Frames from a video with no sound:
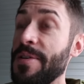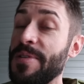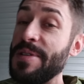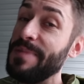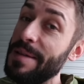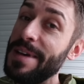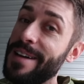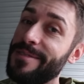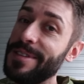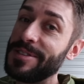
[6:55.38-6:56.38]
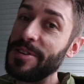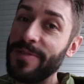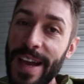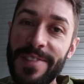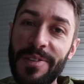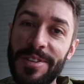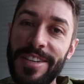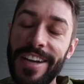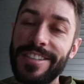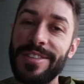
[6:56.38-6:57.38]
where you maybe haven't been so faithful with
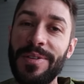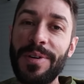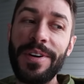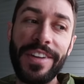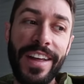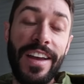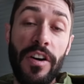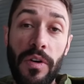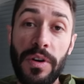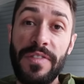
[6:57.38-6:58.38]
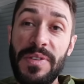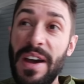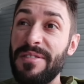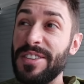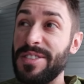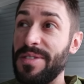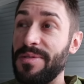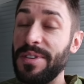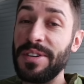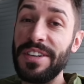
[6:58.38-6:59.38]
changing the oil, or if you have just a
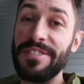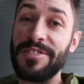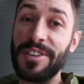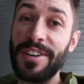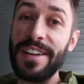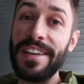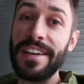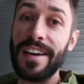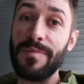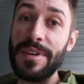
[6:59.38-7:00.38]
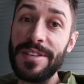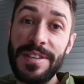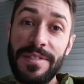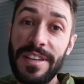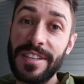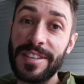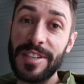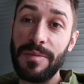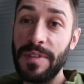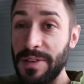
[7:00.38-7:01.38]
really dirty PCV
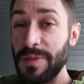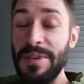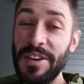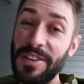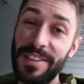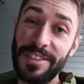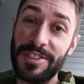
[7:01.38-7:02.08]
system, this would be a good thing to